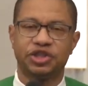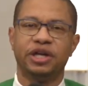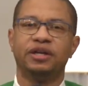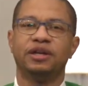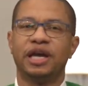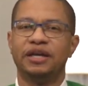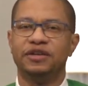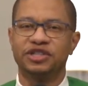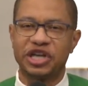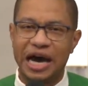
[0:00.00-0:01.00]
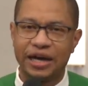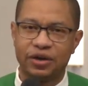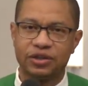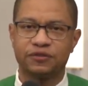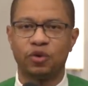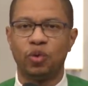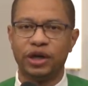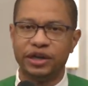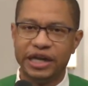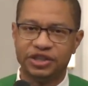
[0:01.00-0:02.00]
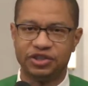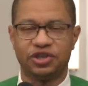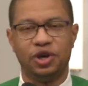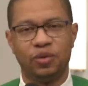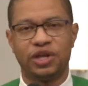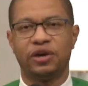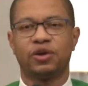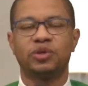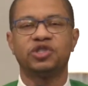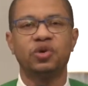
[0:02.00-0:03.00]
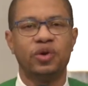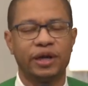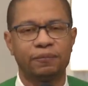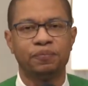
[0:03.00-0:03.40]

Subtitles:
and desires for one nation to know what the other was doing.